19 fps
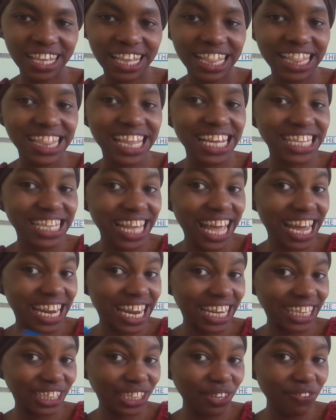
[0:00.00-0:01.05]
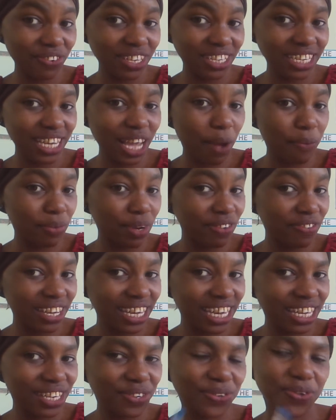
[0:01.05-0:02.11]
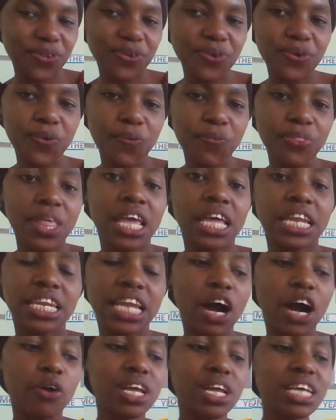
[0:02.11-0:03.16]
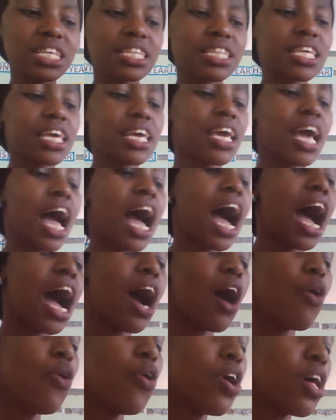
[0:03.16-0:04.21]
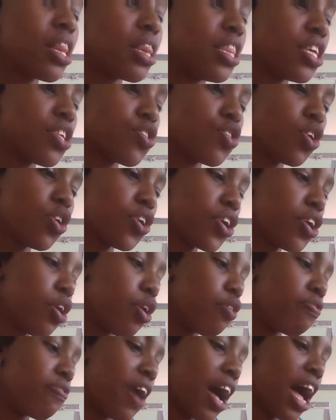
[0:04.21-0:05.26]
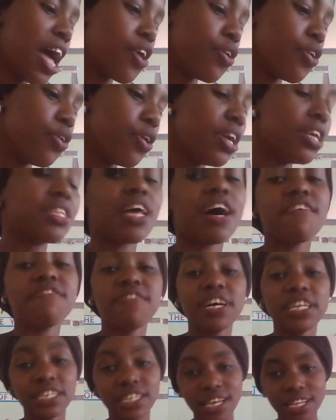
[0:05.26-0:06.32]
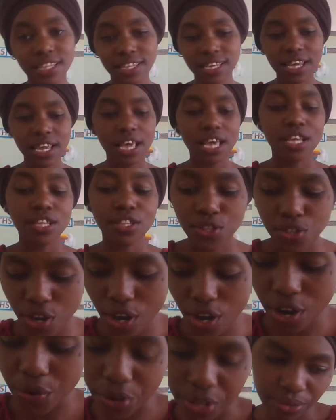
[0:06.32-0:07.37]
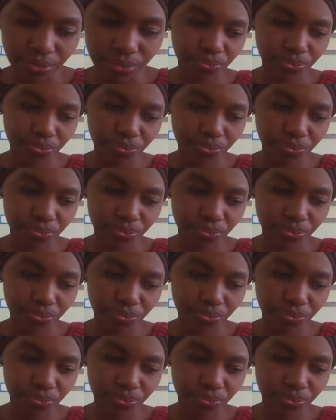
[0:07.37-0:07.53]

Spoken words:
That's an activity. I'm leaving it to you. Now let's see how the story of Ayo is a fantasy story.